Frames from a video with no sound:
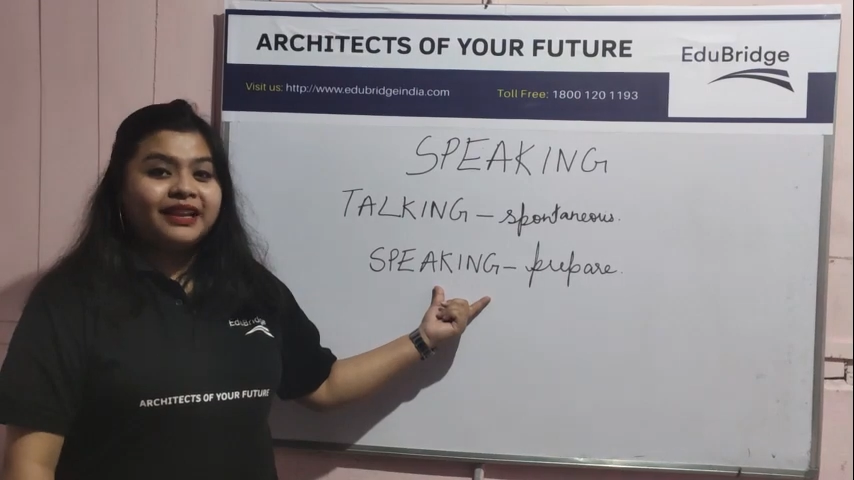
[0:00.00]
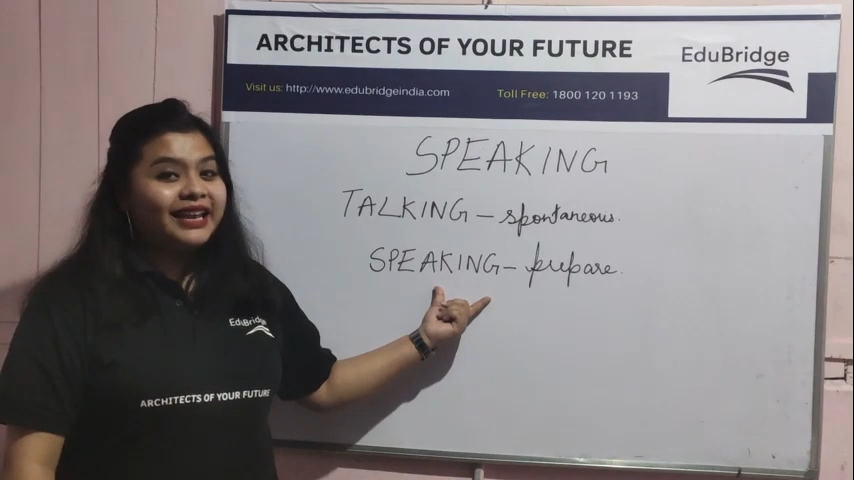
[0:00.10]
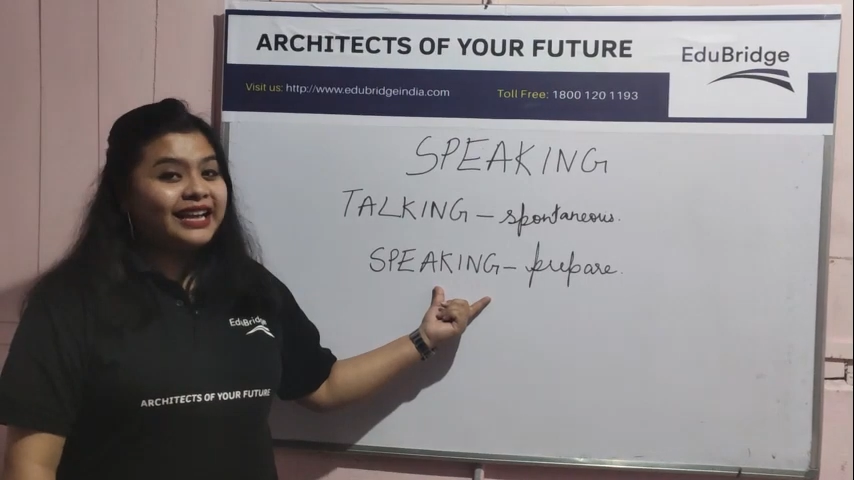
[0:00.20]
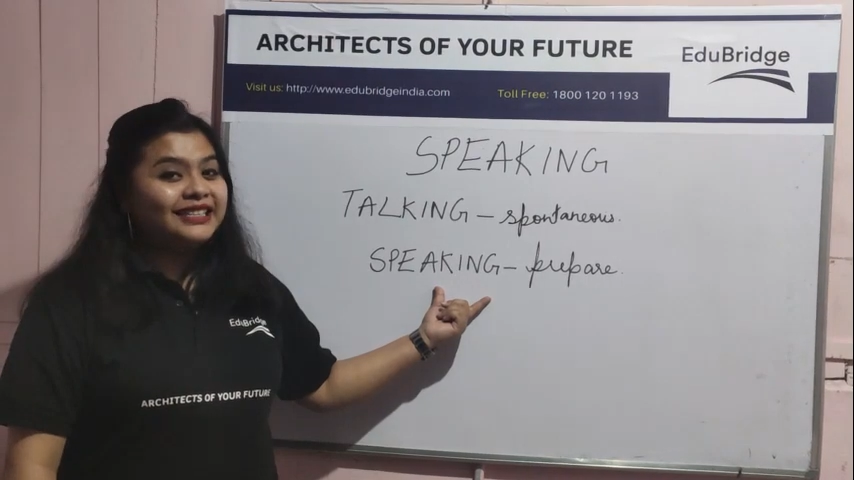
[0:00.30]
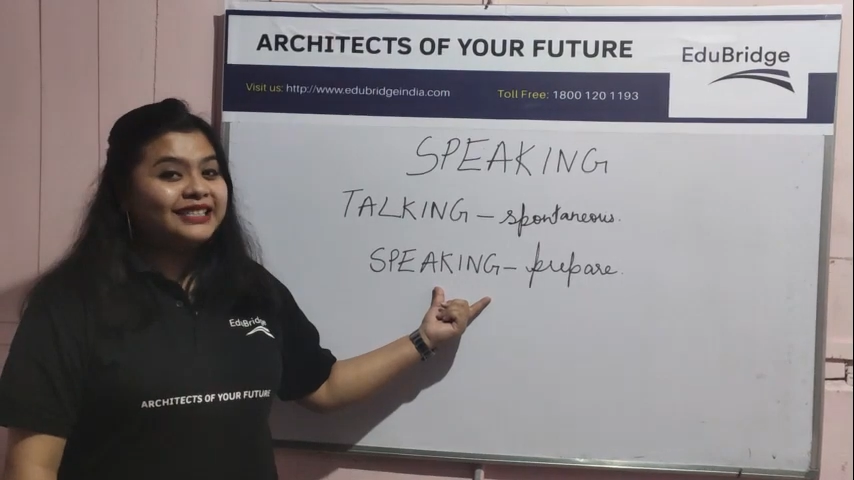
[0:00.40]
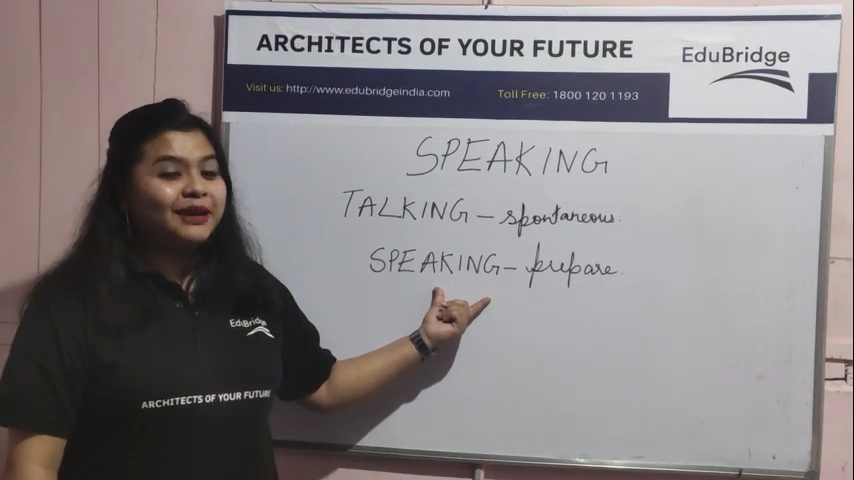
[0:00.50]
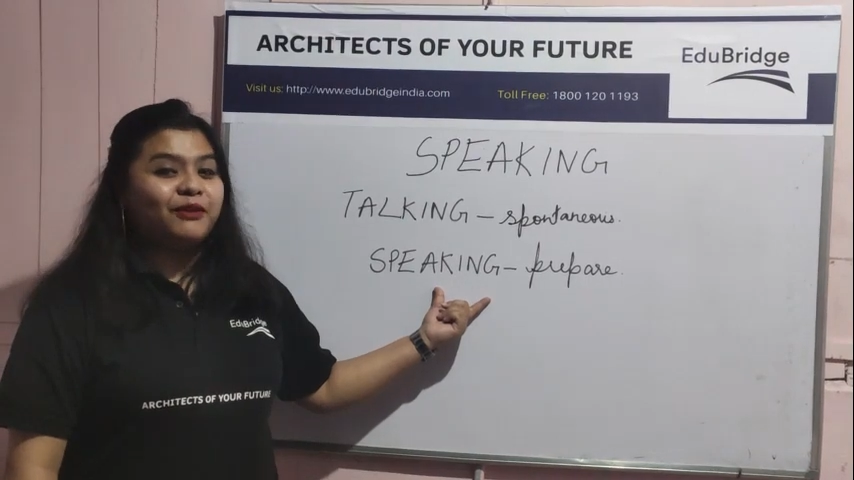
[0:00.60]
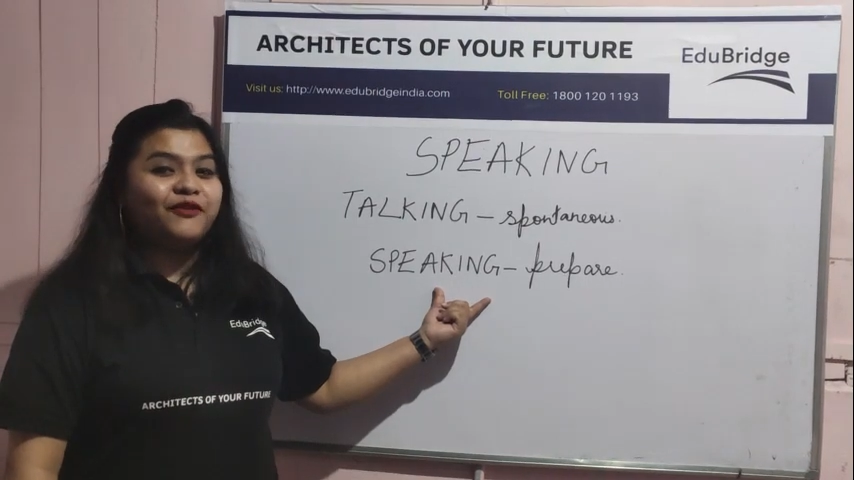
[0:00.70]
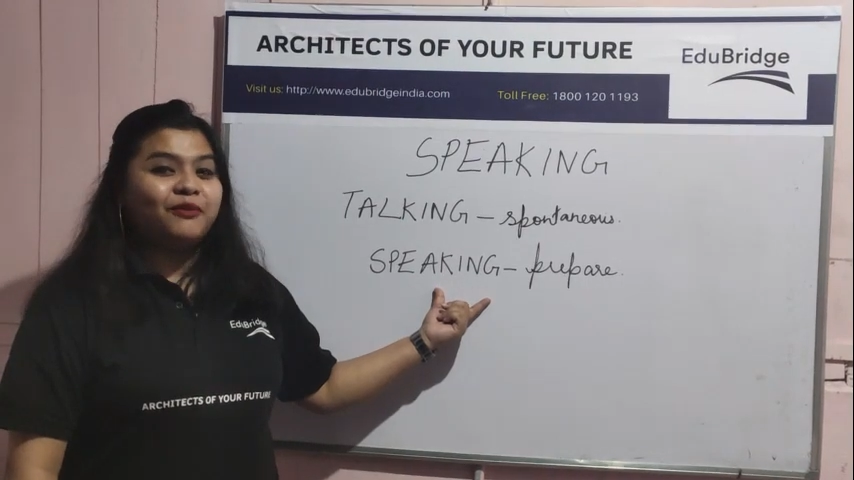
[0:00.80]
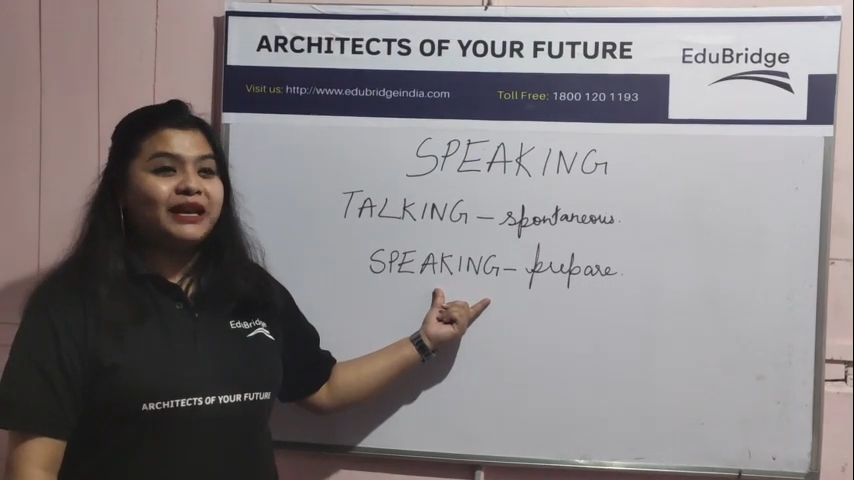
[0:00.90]
Yes, some
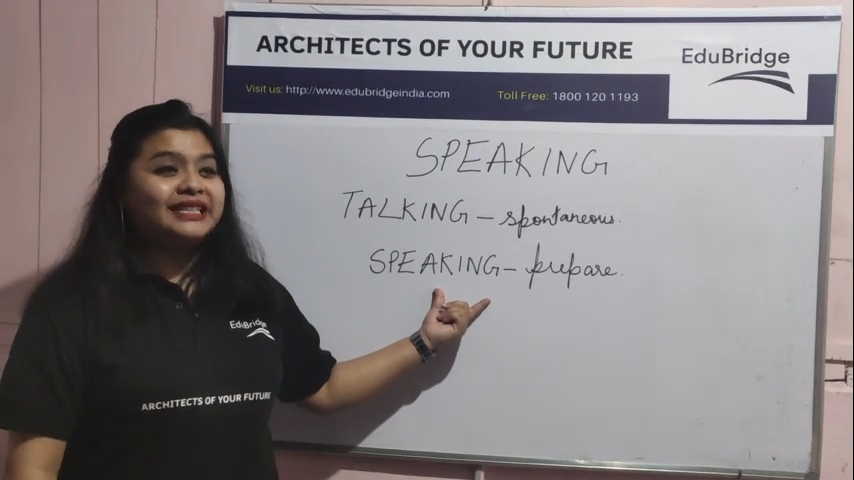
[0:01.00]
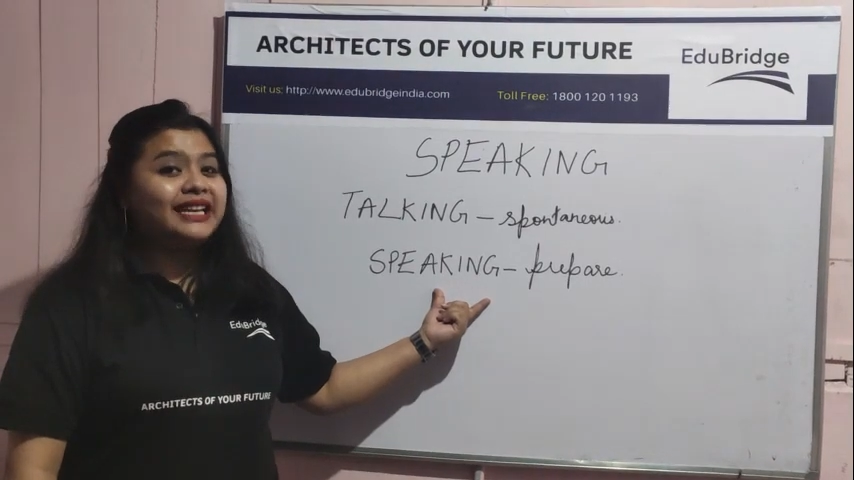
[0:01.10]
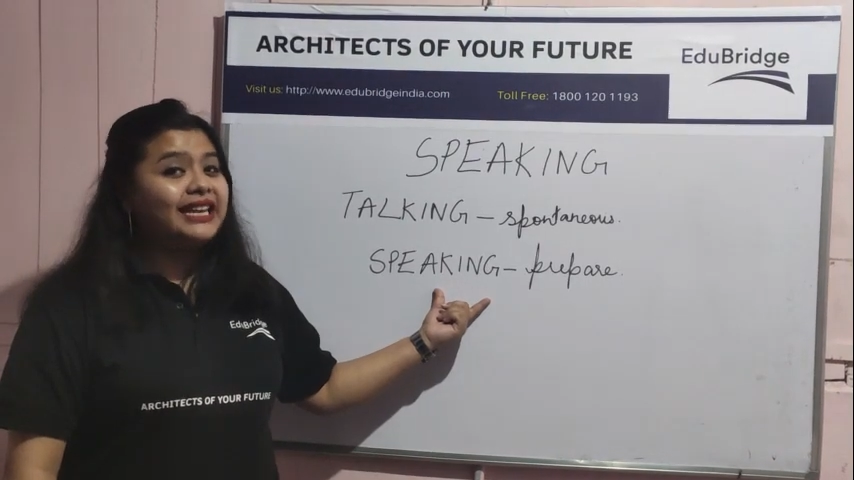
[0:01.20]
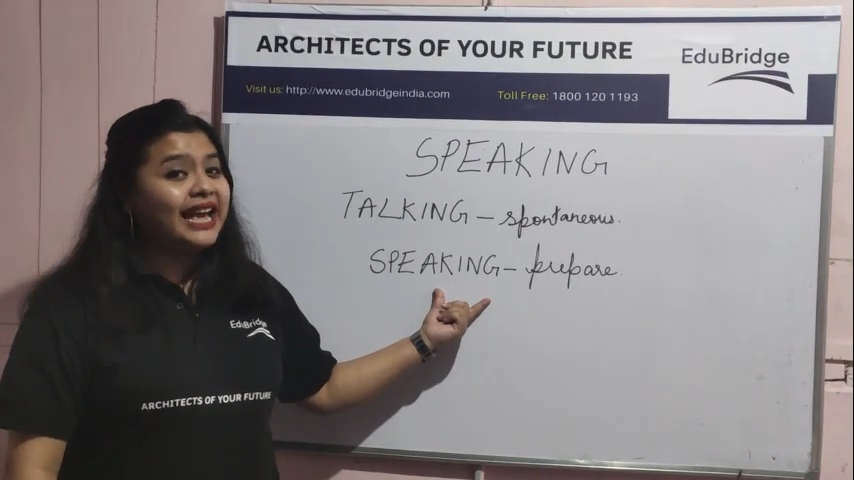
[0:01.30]
of you might say